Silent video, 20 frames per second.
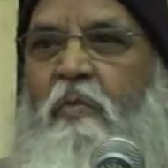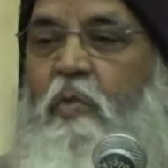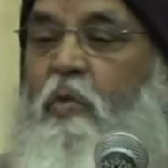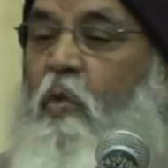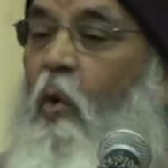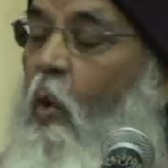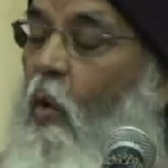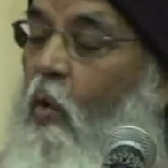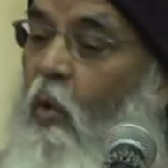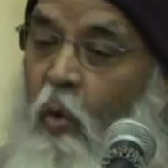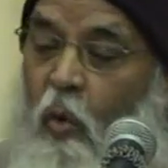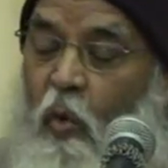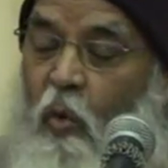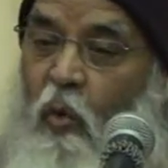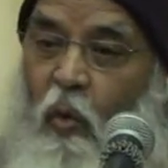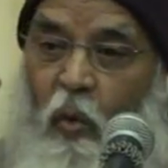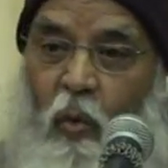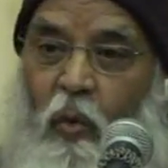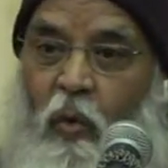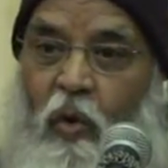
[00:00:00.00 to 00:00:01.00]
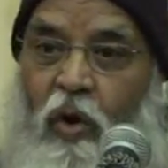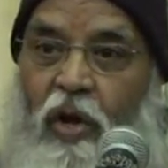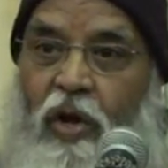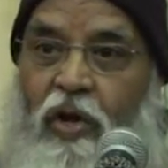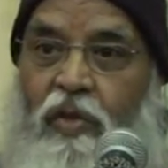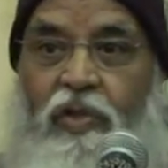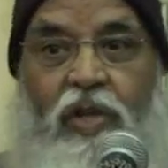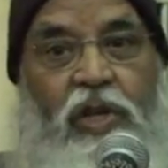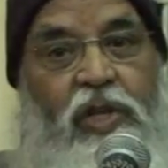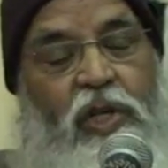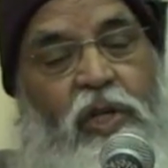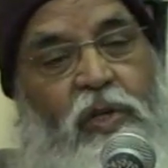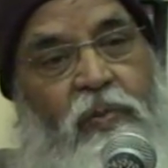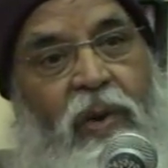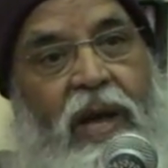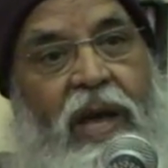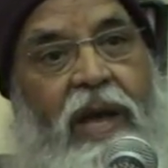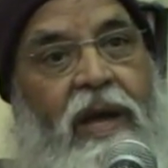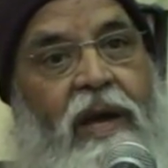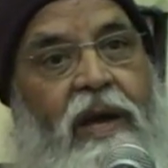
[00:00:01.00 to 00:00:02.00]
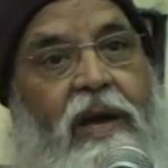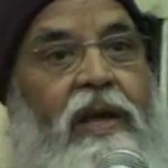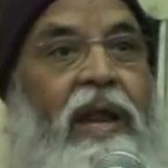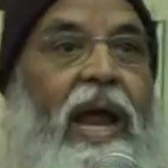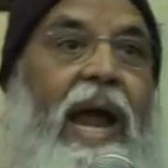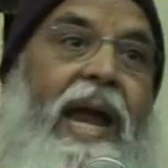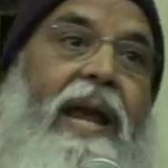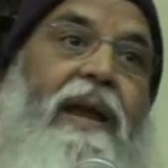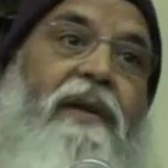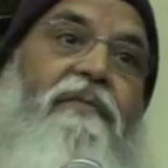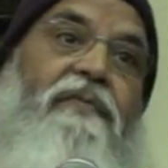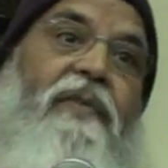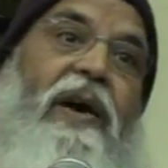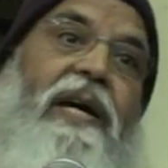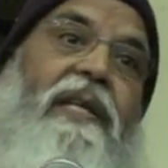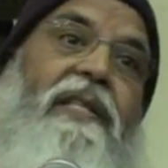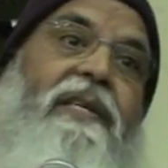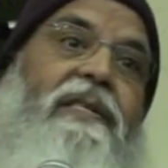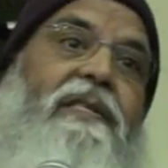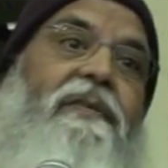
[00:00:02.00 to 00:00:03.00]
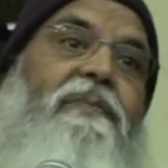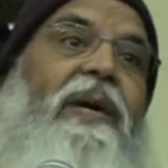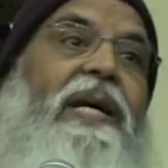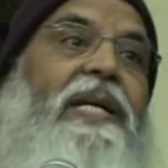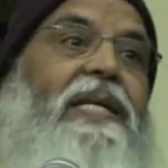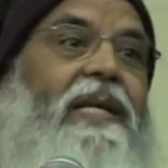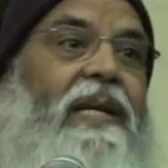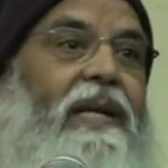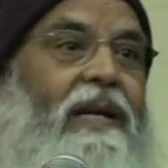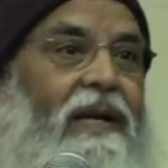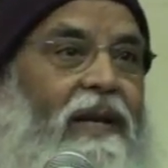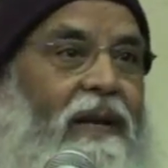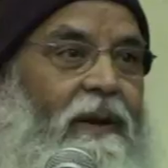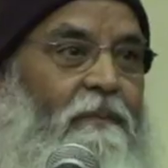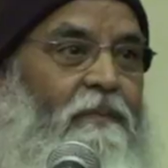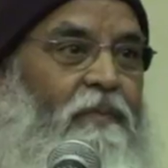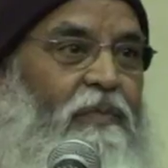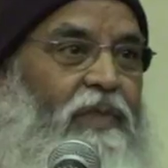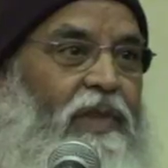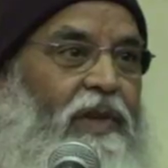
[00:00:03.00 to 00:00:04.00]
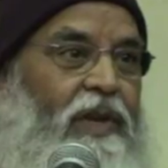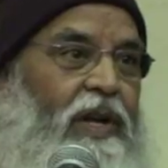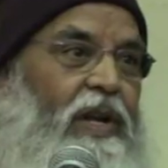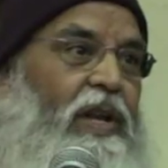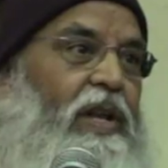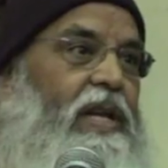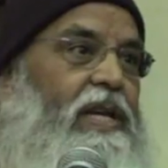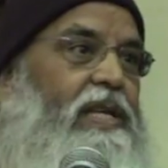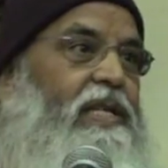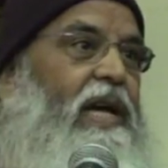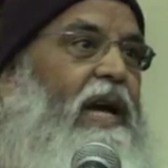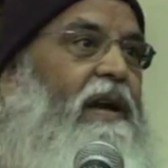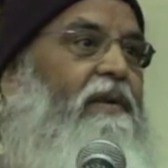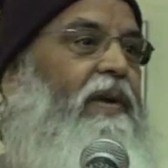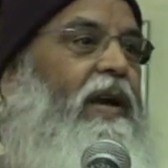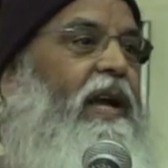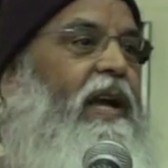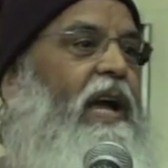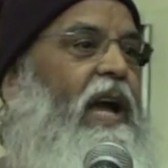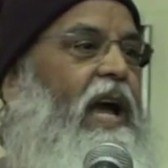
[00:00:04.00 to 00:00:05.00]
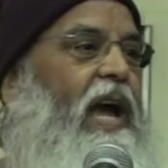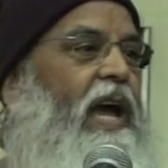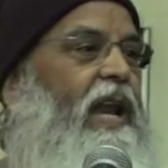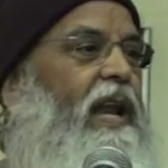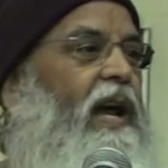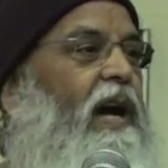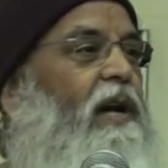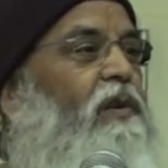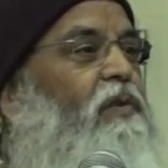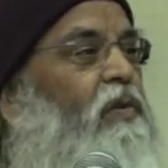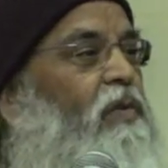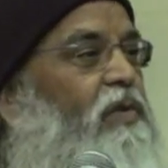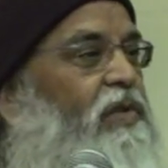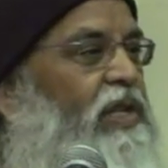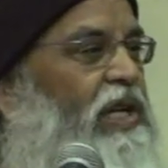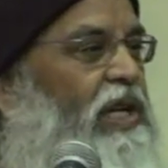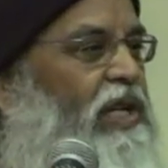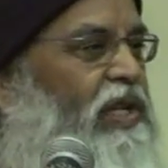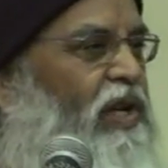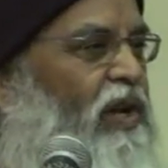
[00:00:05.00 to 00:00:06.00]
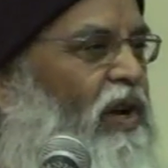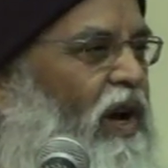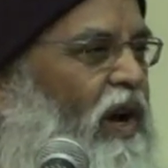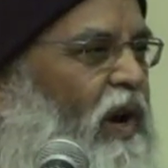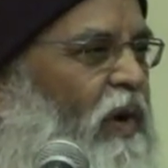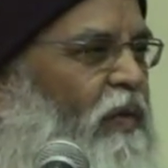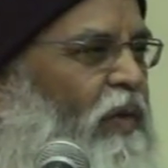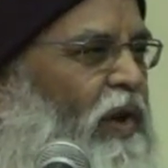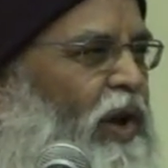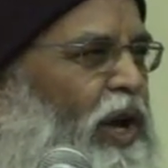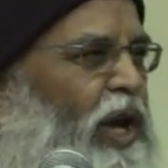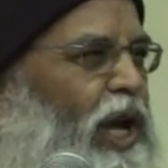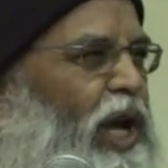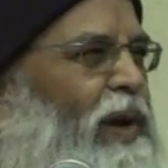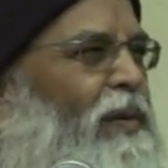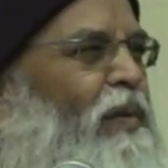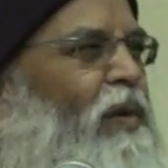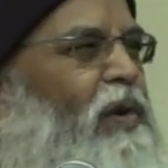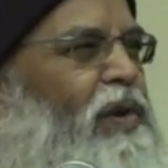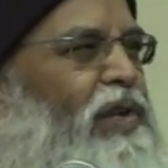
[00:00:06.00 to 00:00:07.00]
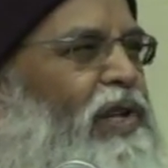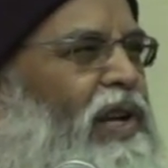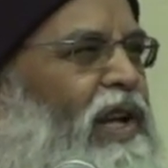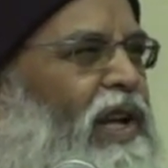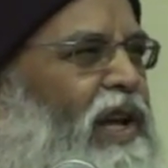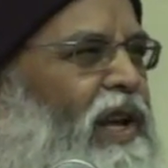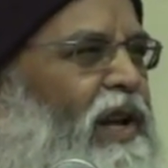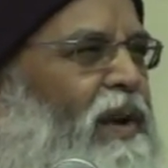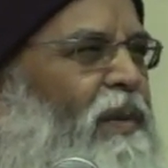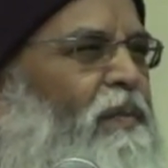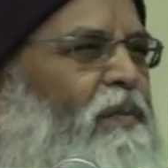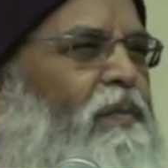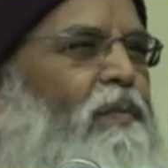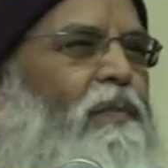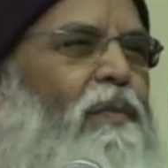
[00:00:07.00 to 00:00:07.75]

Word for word: No, no, no. This is my grandfather's bicycle it is having an association of emotional